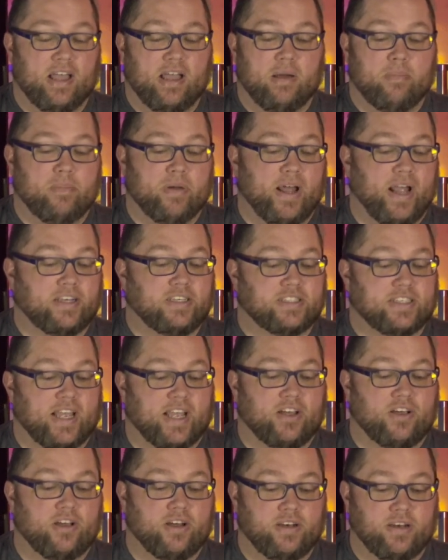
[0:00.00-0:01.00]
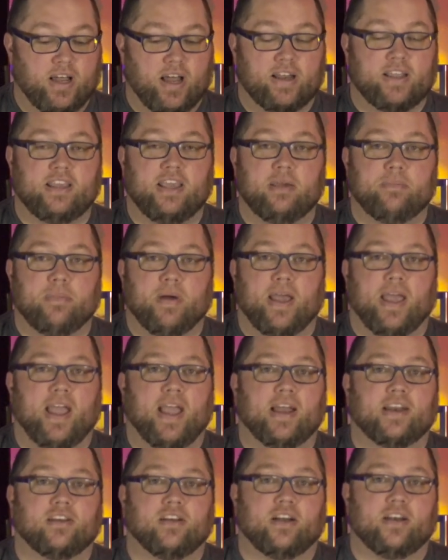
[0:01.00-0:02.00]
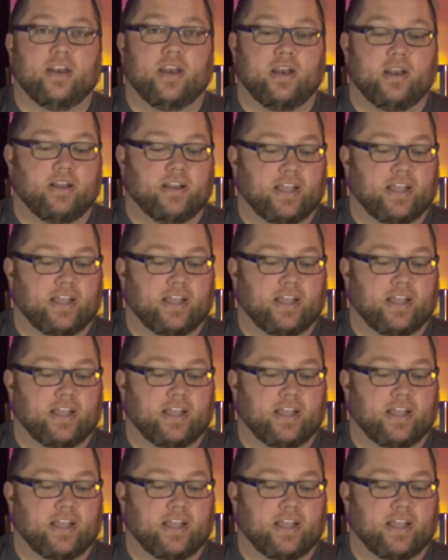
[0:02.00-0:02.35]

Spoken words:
but I could not keep my hand on it.